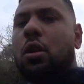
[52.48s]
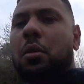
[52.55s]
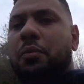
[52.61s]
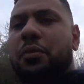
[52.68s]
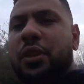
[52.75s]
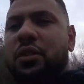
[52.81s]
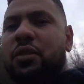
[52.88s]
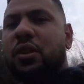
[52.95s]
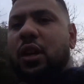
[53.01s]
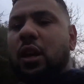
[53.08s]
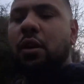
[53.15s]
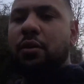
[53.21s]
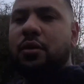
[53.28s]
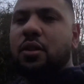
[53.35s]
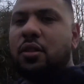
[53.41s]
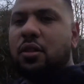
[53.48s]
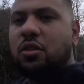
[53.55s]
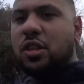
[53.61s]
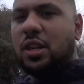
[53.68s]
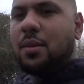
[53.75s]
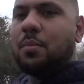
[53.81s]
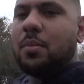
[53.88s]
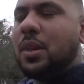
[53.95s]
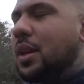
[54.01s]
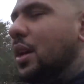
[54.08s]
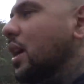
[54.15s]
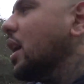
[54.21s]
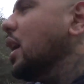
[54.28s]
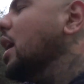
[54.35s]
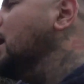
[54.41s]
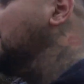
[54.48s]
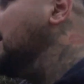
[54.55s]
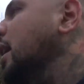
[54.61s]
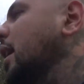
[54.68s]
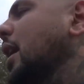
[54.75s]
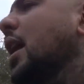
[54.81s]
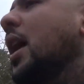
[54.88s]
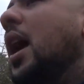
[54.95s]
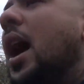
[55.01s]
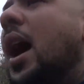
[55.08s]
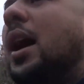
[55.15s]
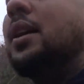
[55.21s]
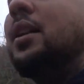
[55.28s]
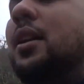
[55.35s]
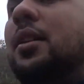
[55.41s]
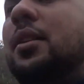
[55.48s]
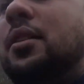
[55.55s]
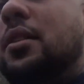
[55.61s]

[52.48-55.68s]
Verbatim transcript: confidence to go to the gym. And